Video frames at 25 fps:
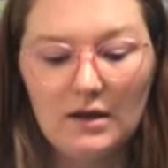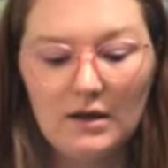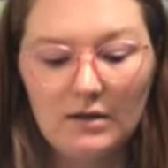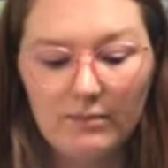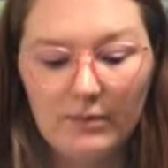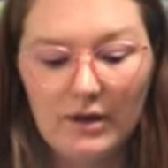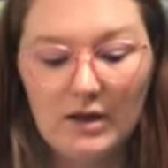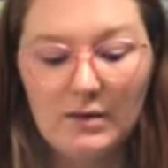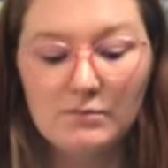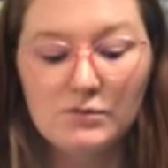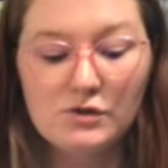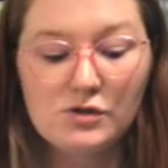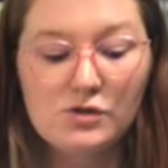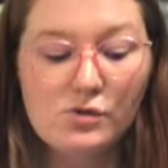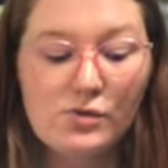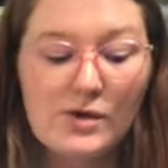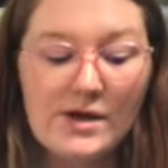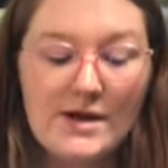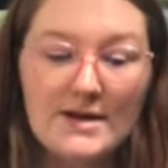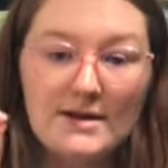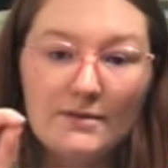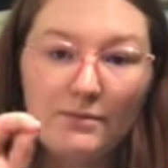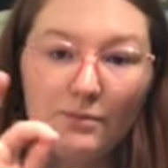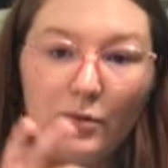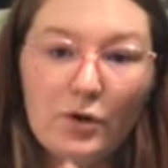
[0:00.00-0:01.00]
in
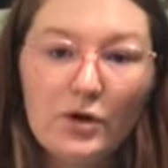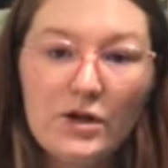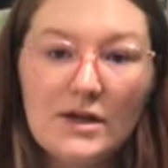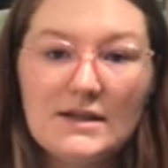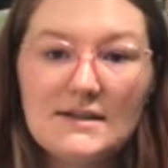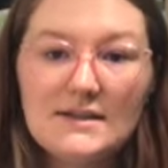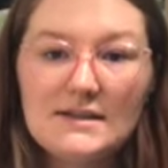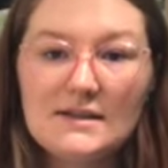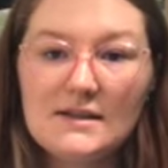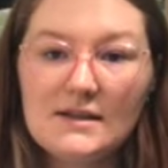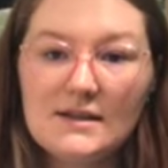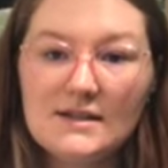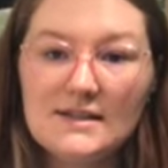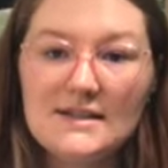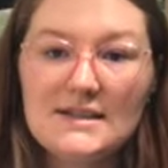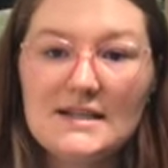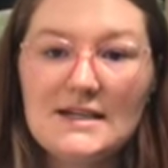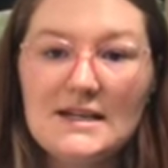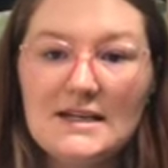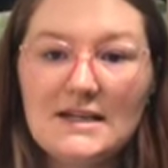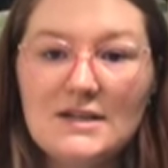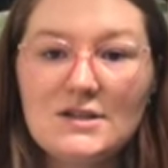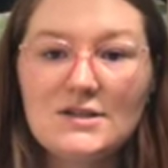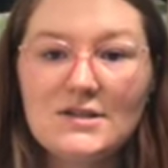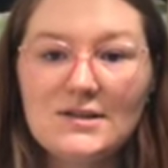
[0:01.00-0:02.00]
between putting the
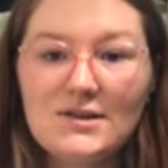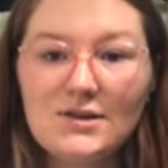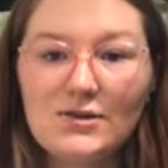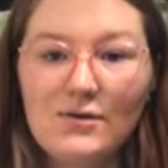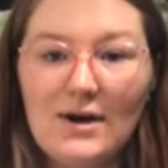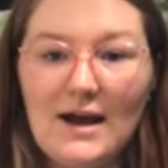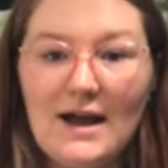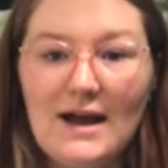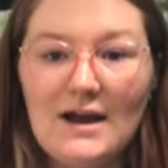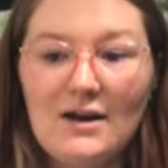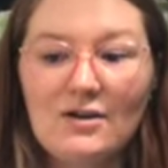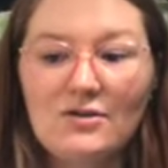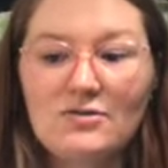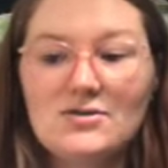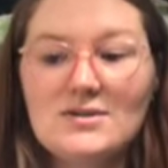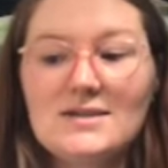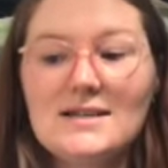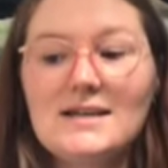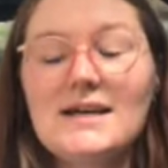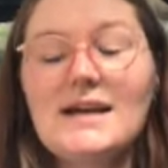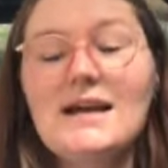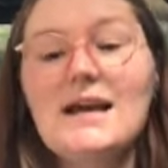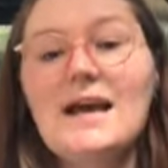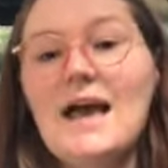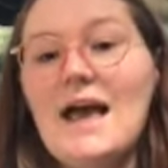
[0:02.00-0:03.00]
seed into the ground
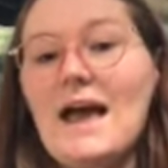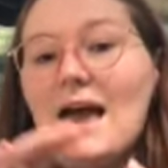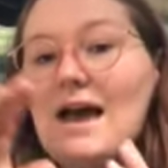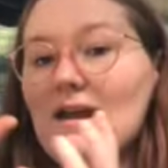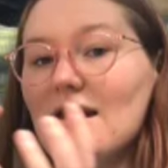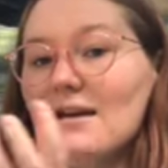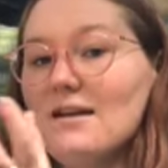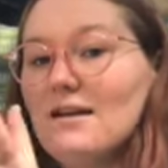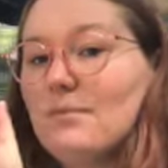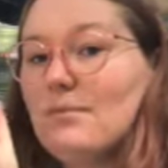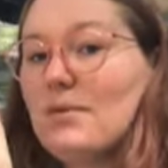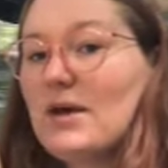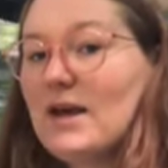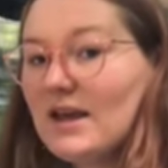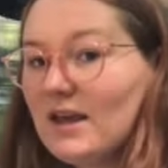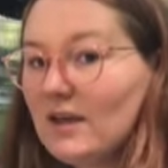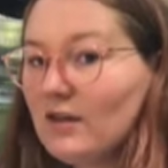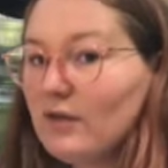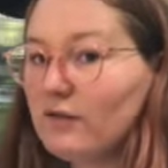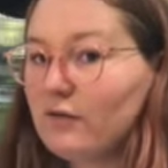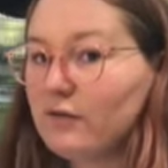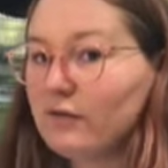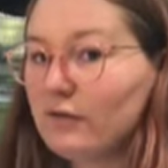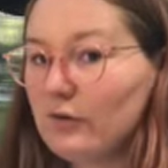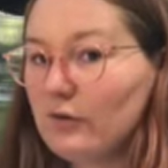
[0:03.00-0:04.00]
and picking
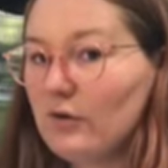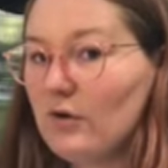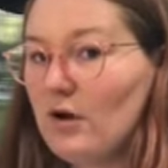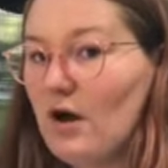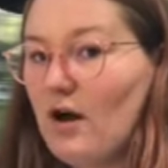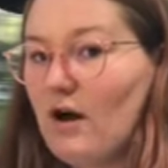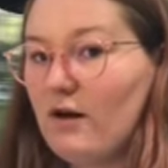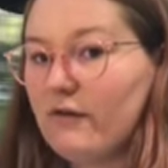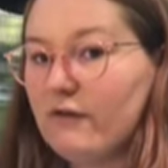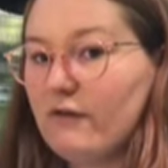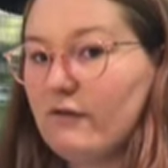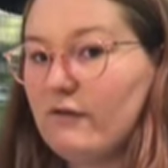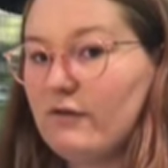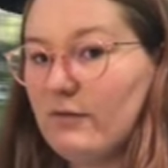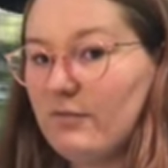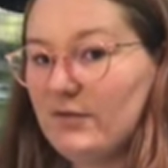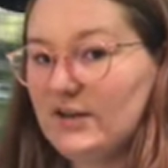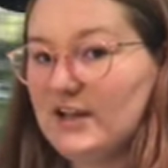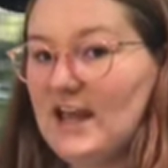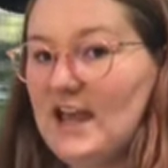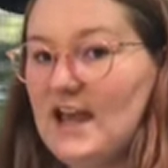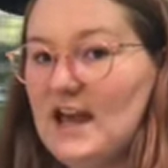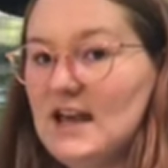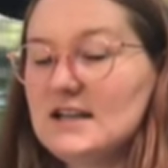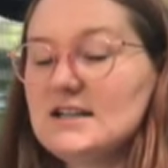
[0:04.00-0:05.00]
the fruit off of the
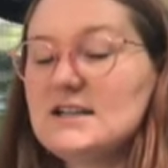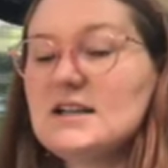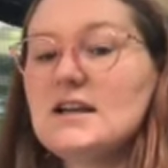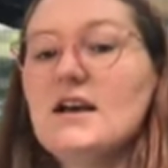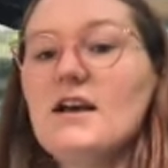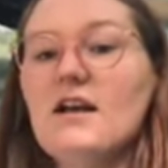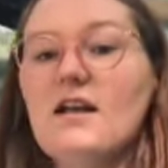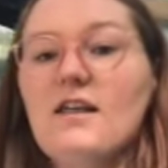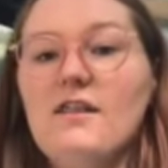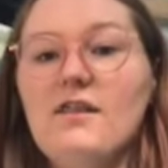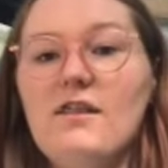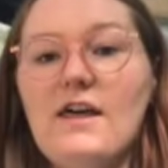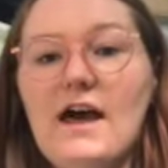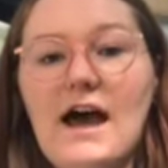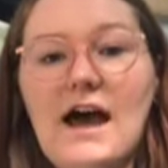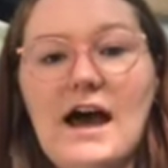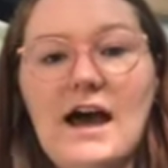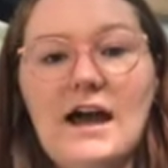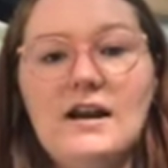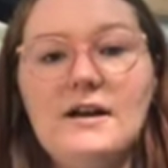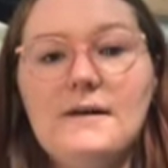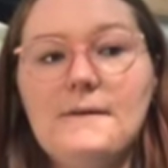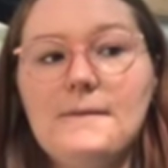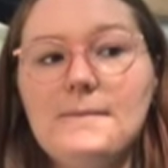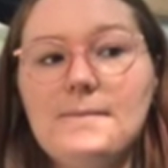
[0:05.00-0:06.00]
plant
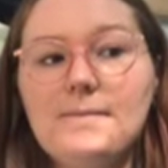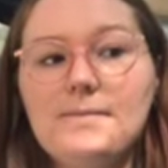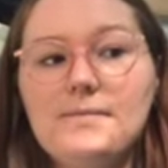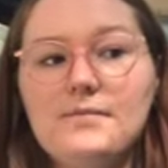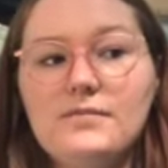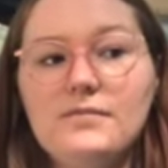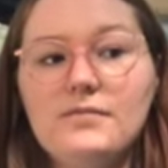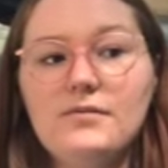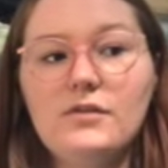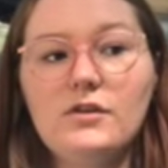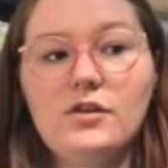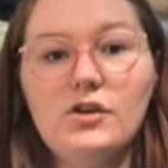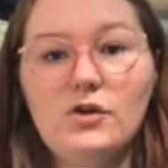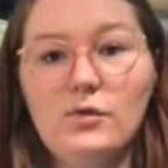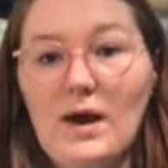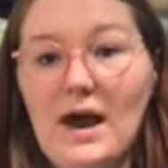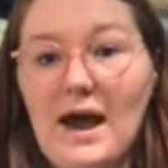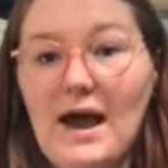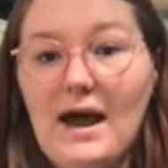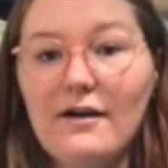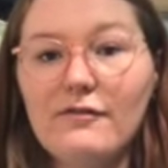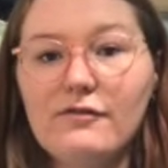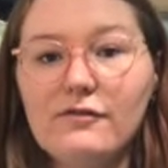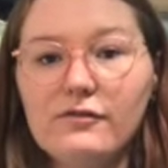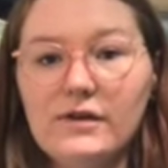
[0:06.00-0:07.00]
that you
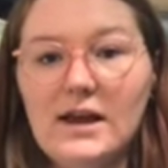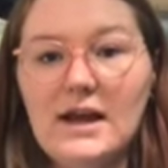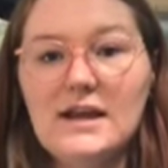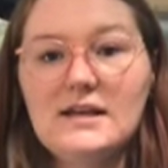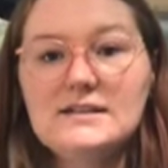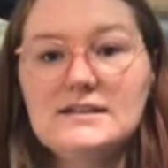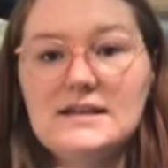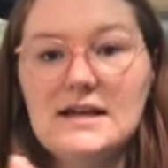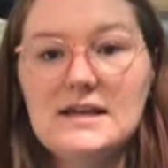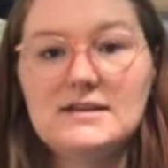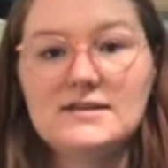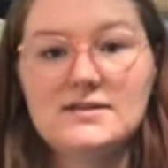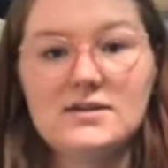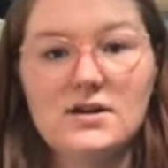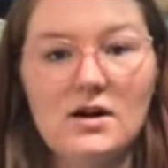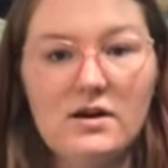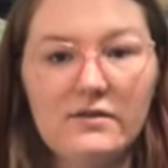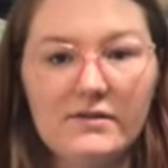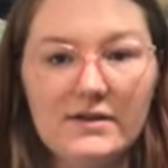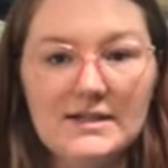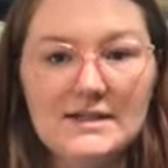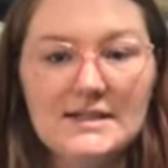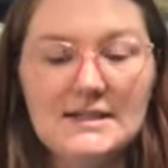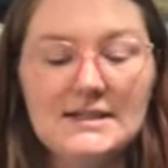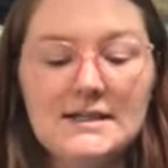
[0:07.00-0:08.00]
have, right? Days to
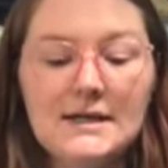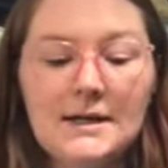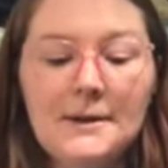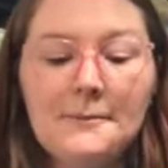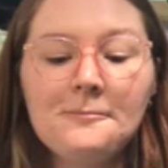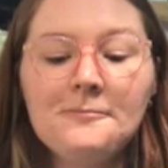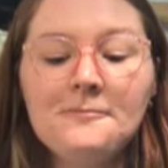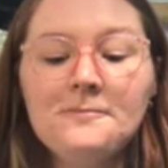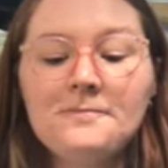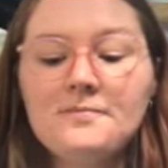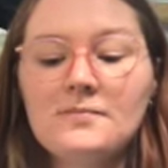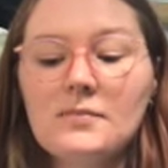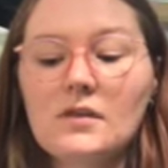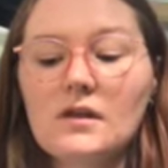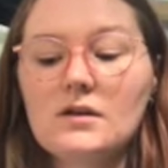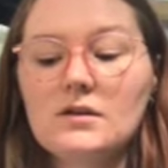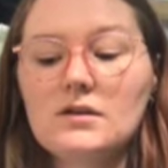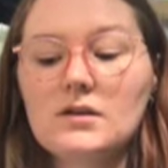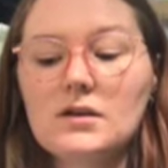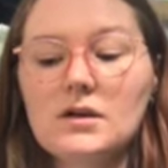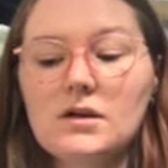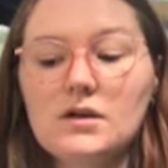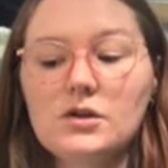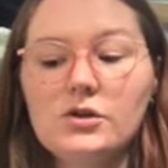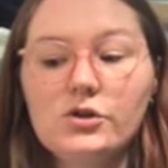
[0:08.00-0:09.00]
harvest.
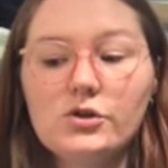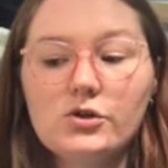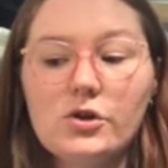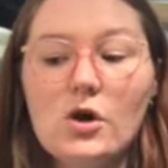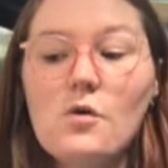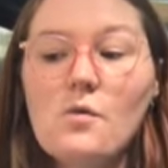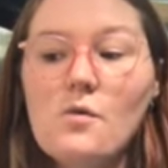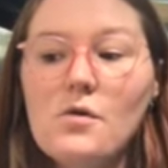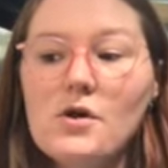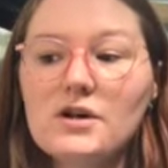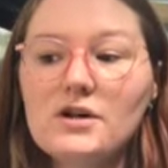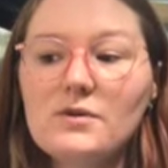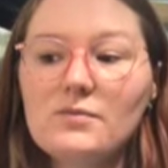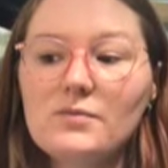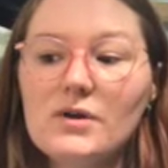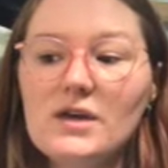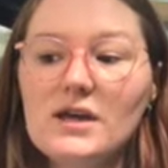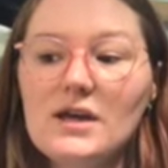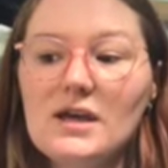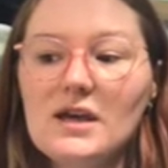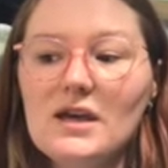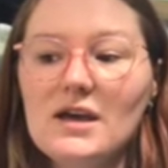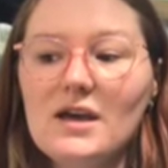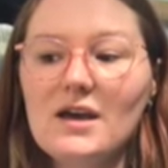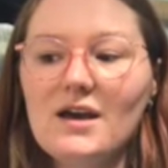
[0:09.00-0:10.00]
You don't want to
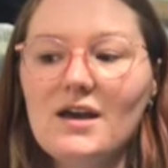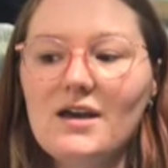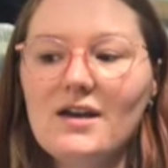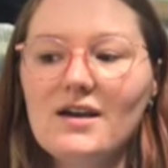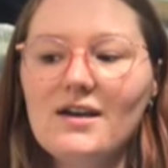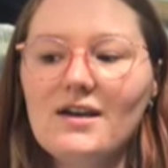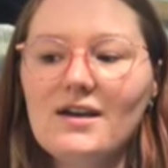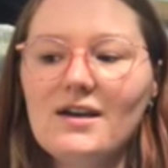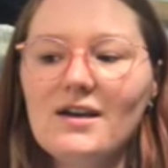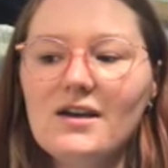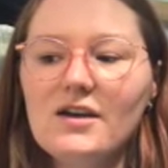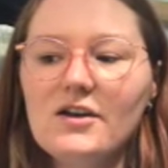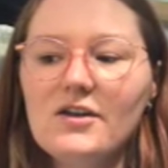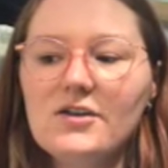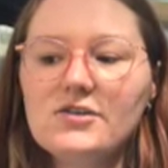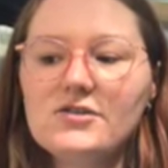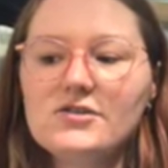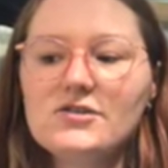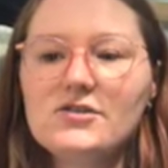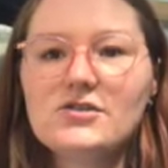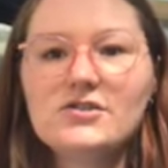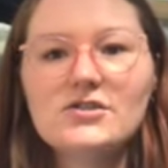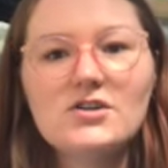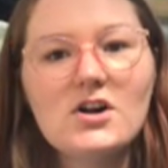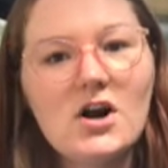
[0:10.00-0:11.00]
be
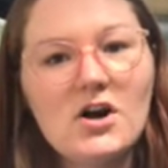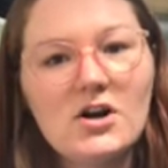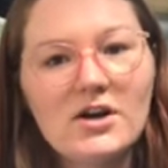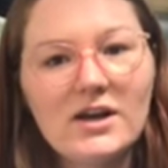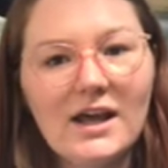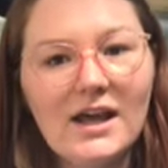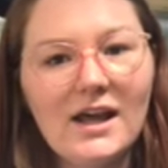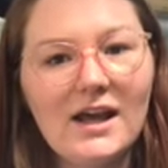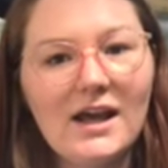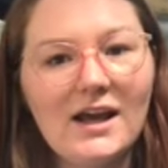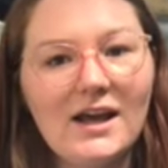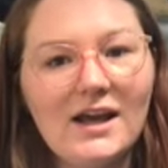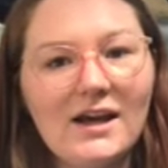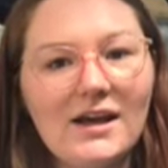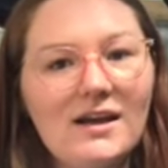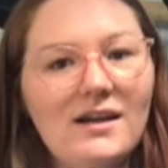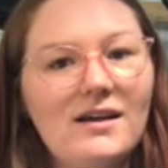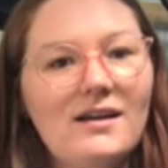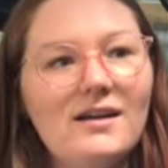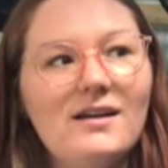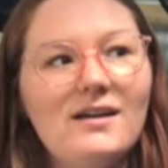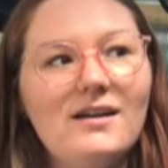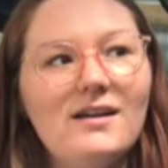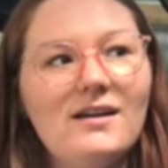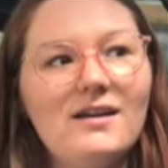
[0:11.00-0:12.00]
starting
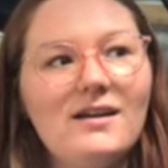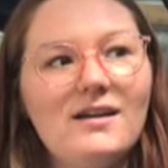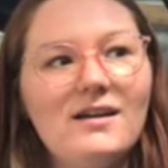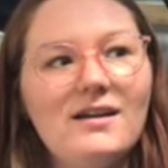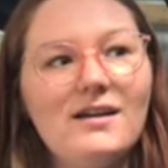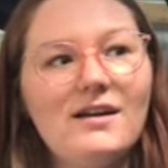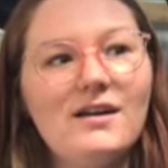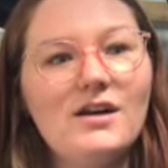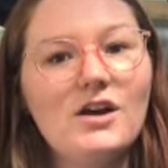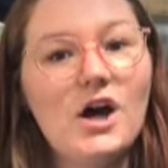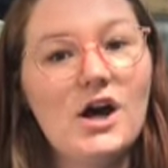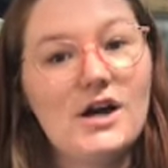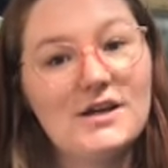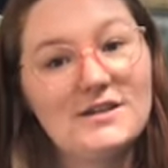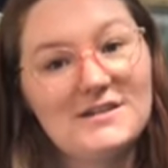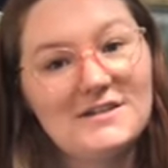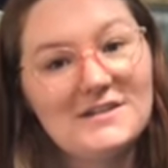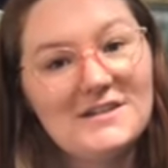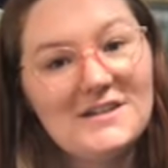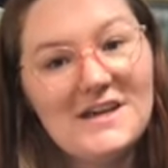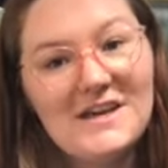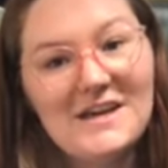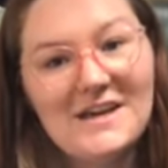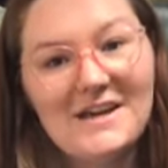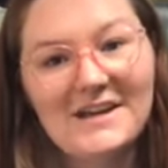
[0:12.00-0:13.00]
a
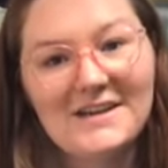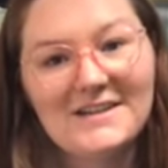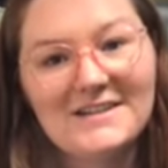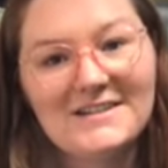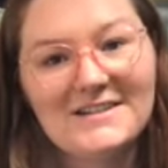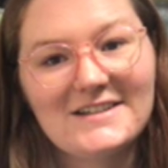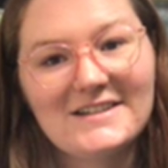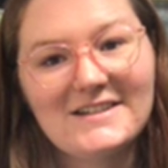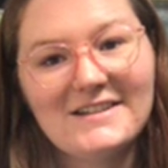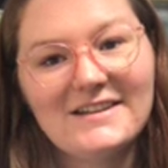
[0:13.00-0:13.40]
seed